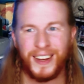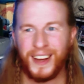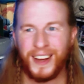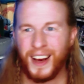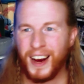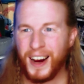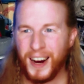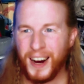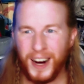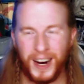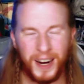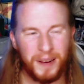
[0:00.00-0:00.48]

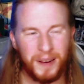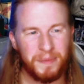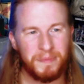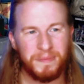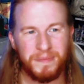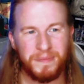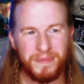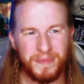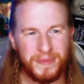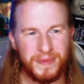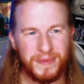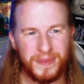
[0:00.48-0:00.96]

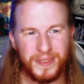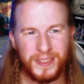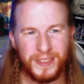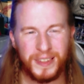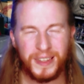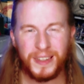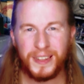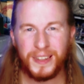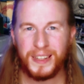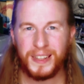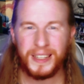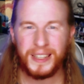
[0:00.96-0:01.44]

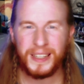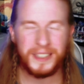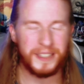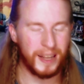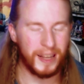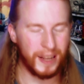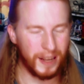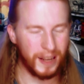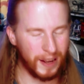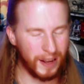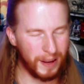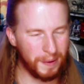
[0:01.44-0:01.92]

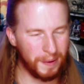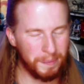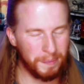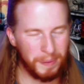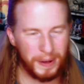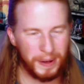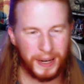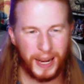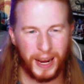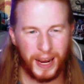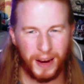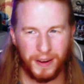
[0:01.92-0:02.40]

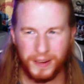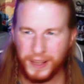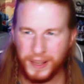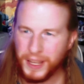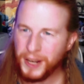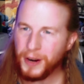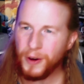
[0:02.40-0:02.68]
But now,